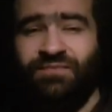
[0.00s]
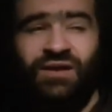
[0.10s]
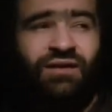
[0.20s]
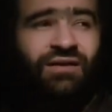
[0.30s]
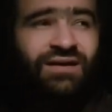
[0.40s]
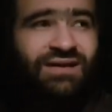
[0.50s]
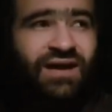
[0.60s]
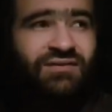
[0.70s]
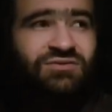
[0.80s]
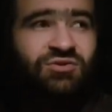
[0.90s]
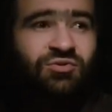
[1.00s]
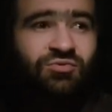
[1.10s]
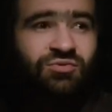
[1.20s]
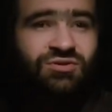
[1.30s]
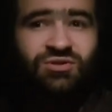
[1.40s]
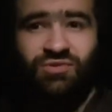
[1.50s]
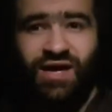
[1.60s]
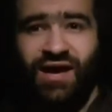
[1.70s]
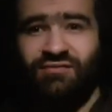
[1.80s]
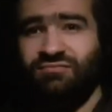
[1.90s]
and I intend to do
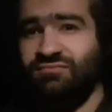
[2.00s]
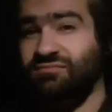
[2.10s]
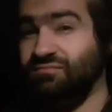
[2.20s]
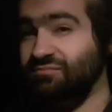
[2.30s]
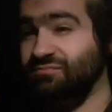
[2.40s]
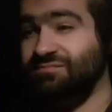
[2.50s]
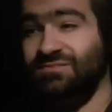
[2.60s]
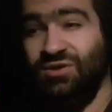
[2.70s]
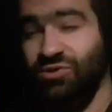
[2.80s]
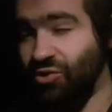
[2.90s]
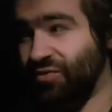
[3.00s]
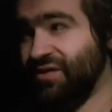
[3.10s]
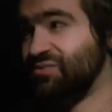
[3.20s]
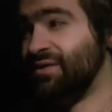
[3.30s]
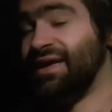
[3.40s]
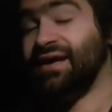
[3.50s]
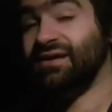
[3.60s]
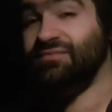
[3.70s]
that not this weekend,